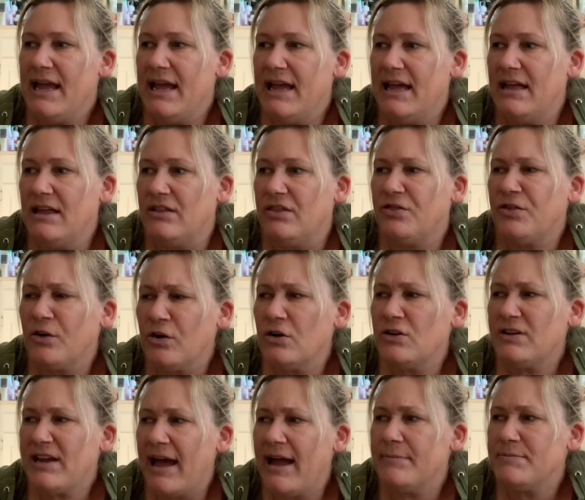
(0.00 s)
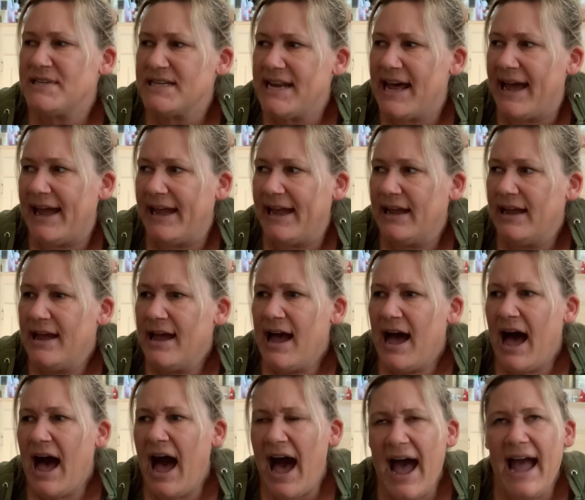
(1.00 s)
And third time today,
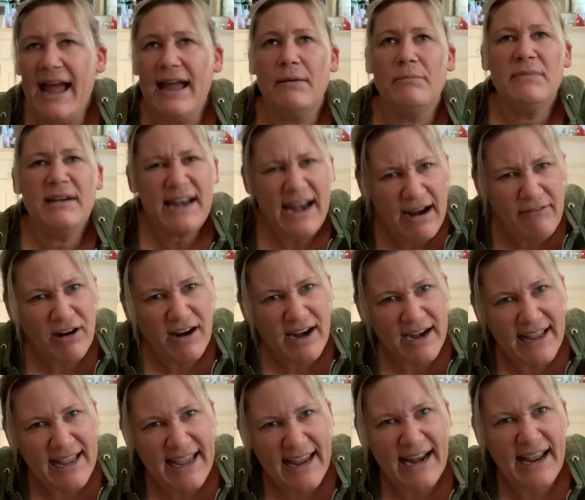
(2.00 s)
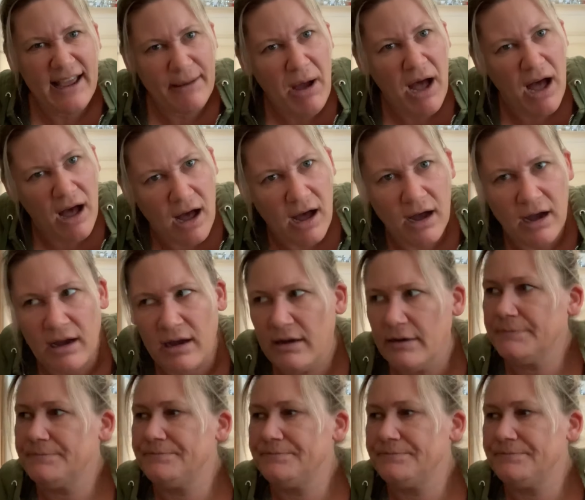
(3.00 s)
I am never going to get him hung.